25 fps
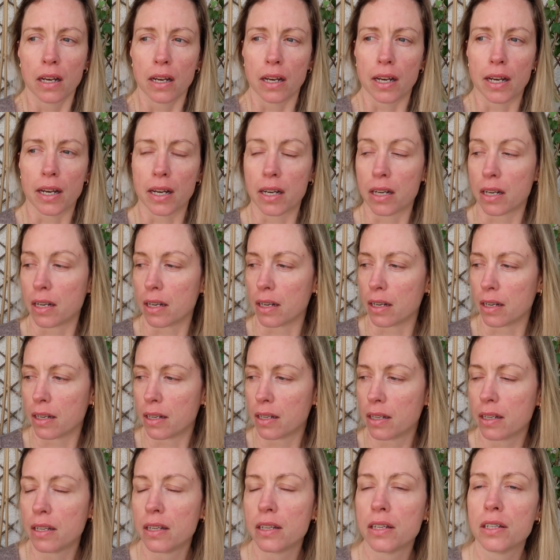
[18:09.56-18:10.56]

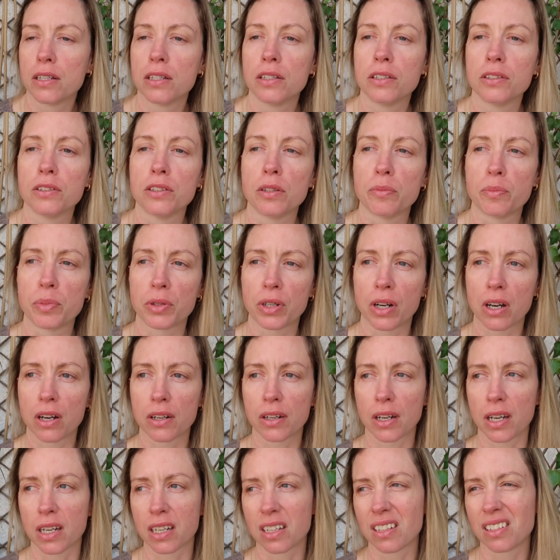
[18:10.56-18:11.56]
the
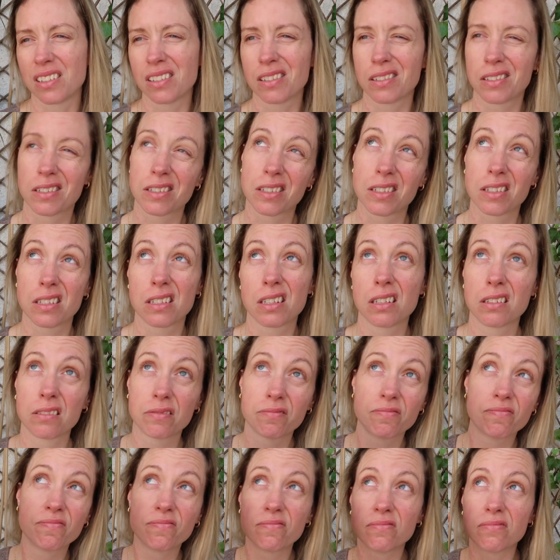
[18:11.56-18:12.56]
product
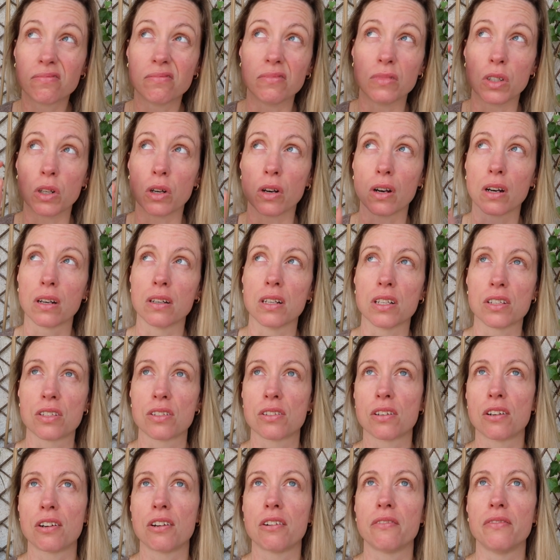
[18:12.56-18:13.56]
or the
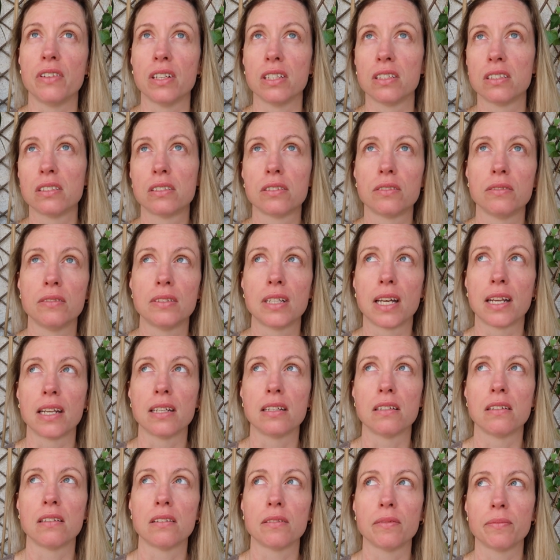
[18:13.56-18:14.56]
service that
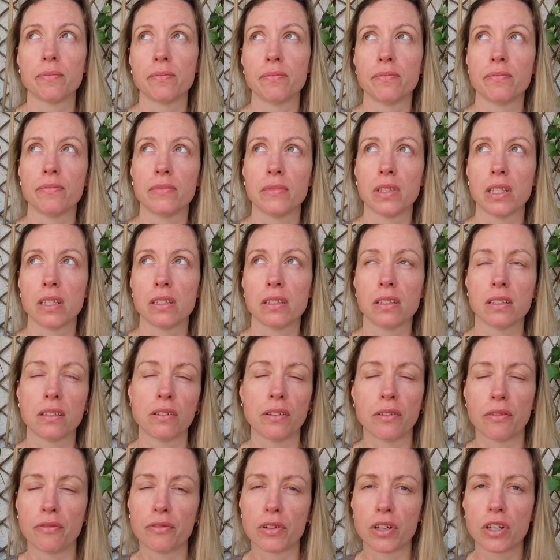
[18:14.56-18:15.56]
it
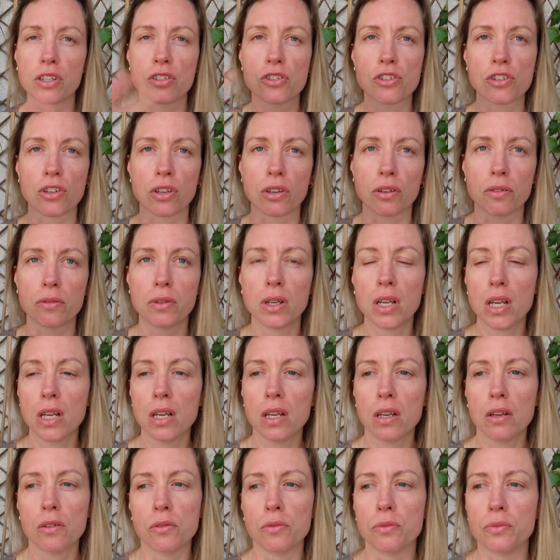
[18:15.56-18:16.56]
refers to
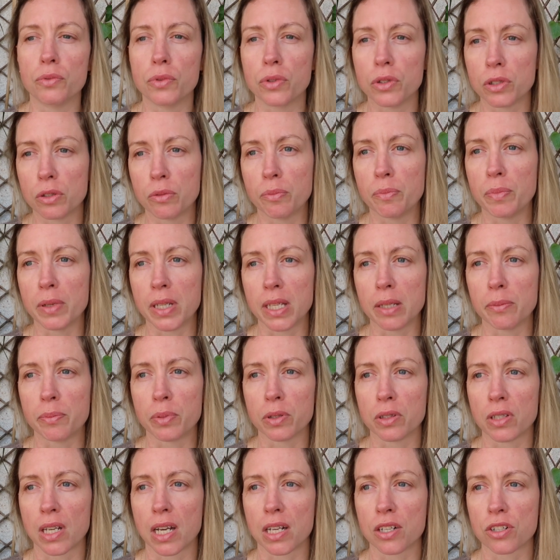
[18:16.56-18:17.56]
would be
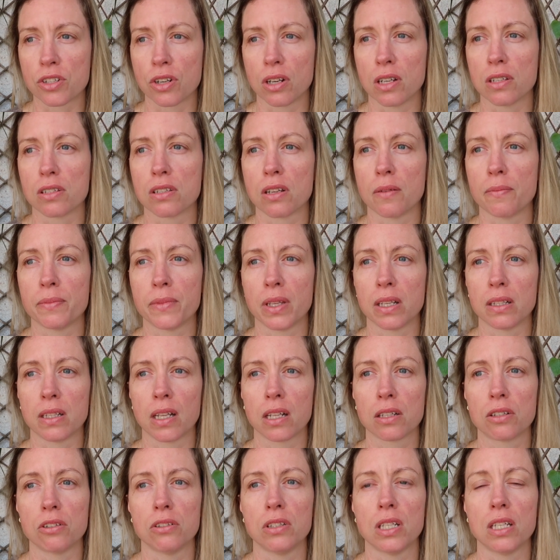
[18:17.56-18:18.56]
potentially something
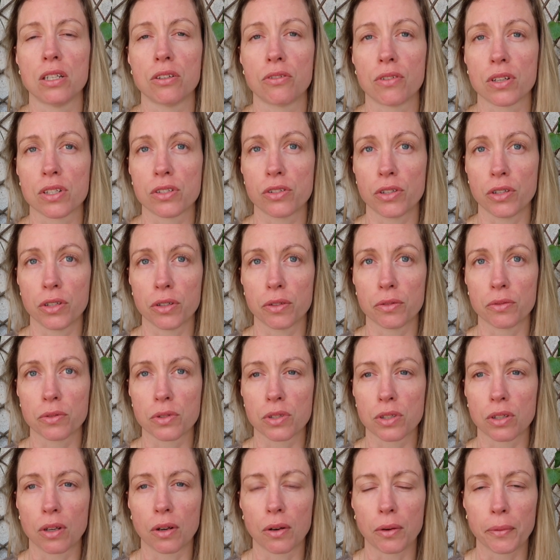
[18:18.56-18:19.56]
that could interest you.
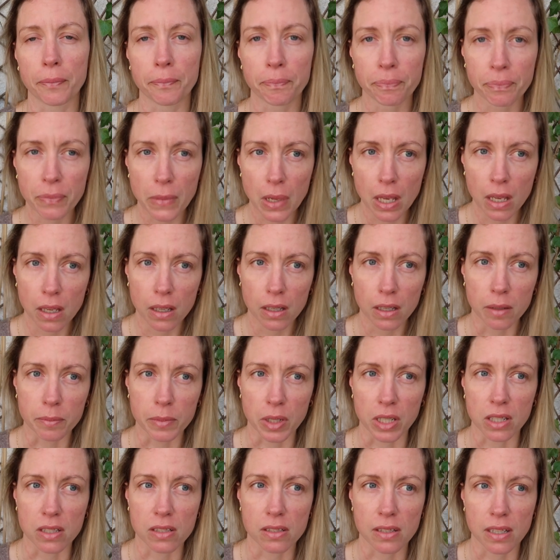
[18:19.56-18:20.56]
So
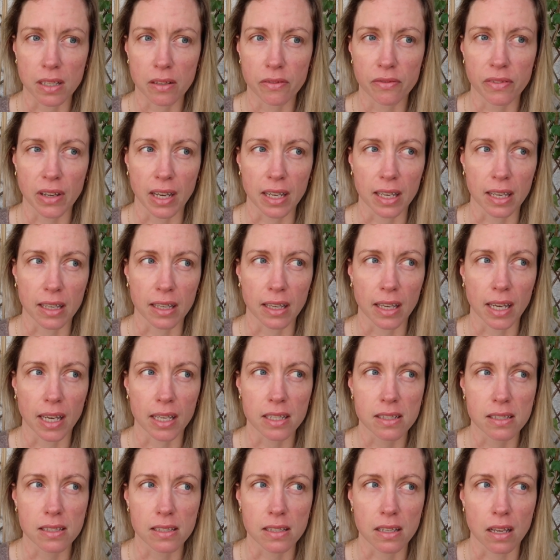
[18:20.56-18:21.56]
I'm gonna see if I can
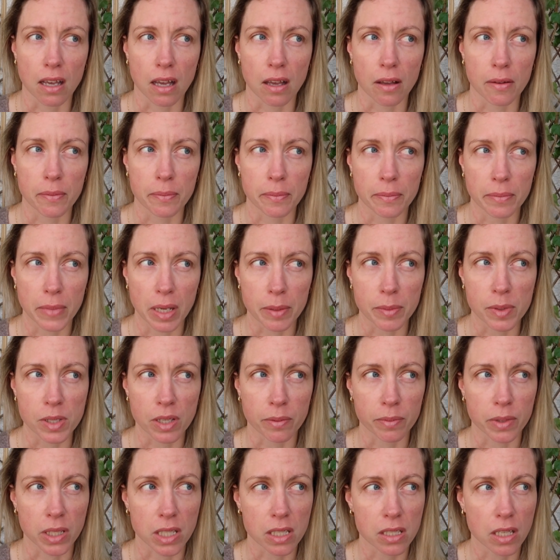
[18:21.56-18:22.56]
get maybe
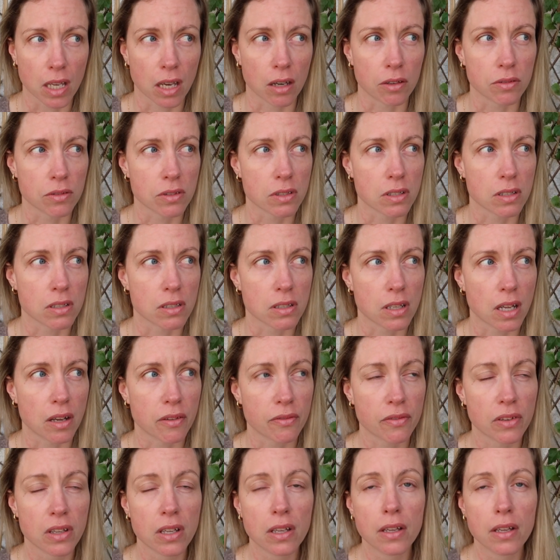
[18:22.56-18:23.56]
some discounts and stuff,